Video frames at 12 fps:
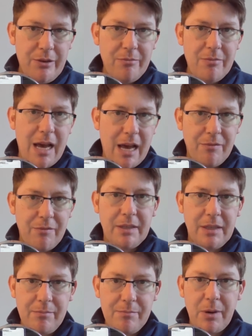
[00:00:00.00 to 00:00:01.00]
you have
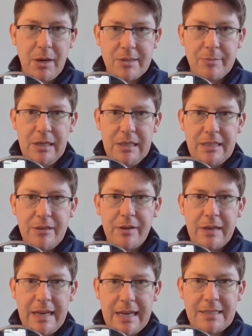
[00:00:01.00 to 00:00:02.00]
the possibility of
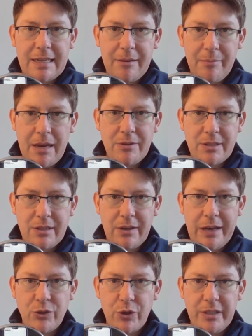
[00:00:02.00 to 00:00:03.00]
connecting a mouse to
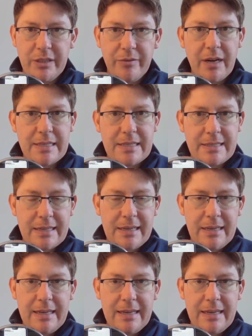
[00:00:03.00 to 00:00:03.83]
Android devices.